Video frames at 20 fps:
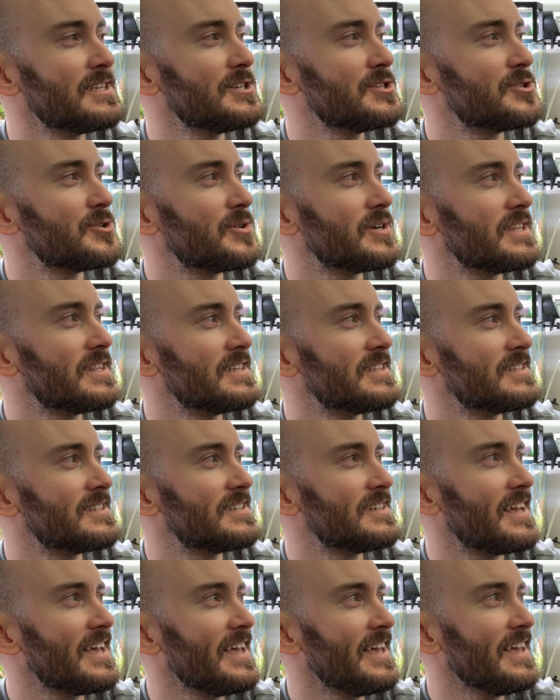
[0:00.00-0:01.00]
enjoy this
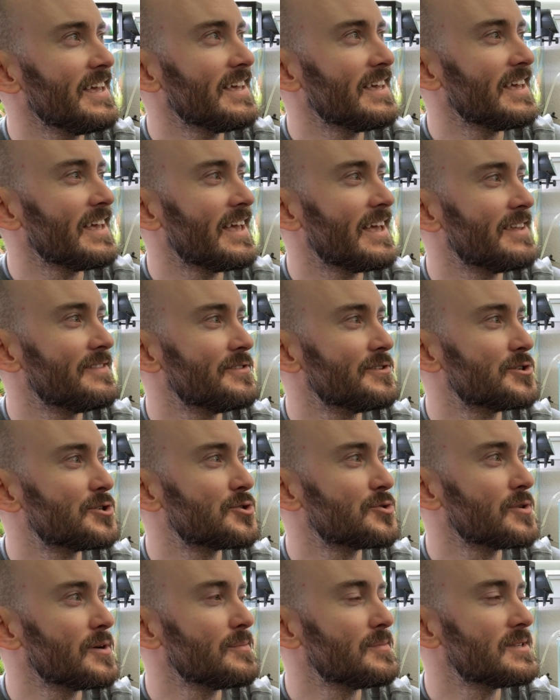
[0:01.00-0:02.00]
tank and the
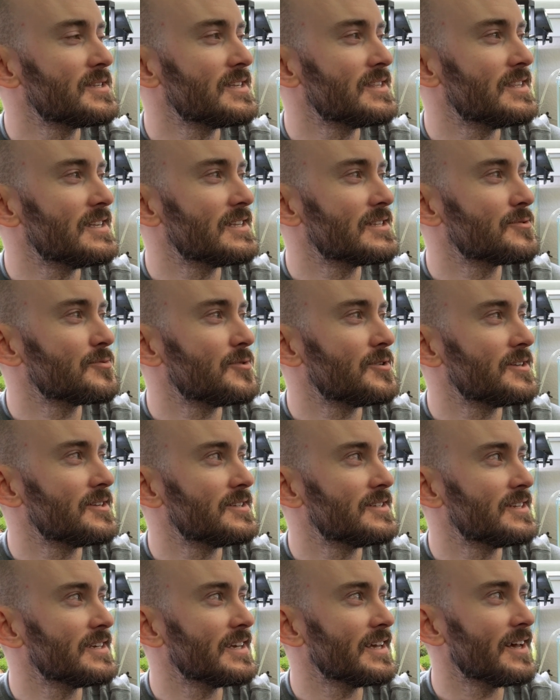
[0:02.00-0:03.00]
shrimps in this one
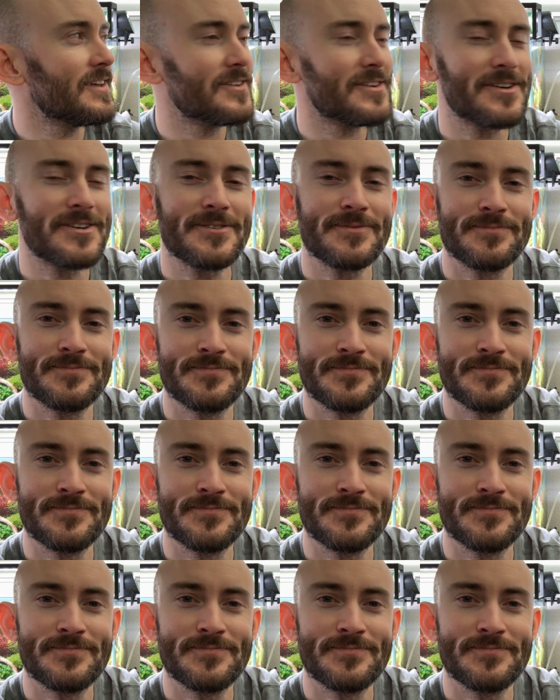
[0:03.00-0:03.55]
together.